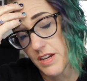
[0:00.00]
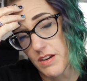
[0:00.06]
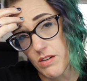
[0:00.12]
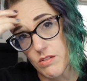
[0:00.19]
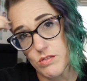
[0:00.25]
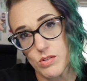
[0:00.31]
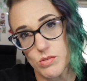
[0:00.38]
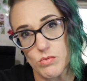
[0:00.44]

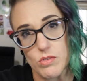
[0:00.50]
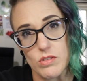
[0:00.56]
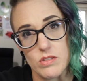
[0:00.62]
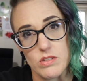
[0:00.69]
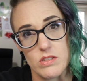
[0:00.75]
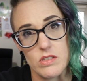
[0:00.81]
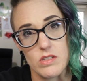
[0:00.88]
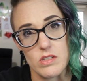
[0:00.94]
go
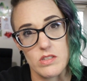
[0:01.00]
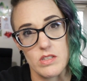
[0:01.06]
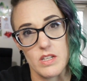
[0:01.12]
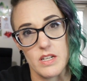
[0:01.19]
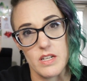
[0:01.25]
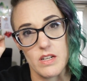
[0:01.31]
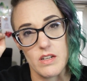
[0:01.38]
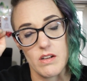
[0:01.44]
towards just
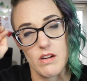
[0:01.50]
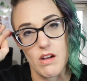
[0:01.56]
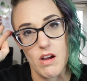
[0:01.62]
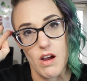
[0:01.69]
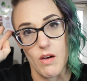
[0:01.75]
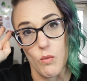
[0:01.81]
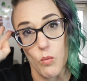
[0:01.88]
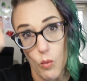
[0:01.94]
getting
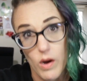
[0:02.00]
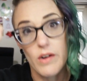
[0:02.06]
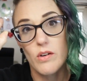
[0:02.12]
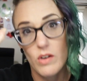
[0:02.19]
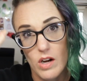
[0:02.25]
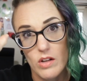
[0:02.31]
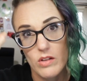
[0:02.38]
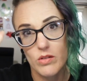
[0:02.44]
a
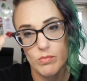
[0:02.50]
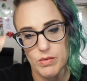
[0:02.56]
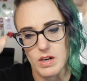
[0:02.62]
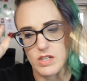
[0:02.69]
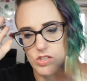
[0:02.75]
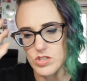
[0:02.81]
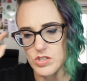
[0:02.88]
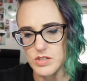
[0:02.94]
watercolor
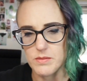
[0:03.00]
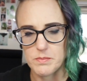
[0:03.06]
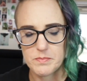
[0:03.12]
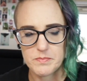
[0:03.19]
brush.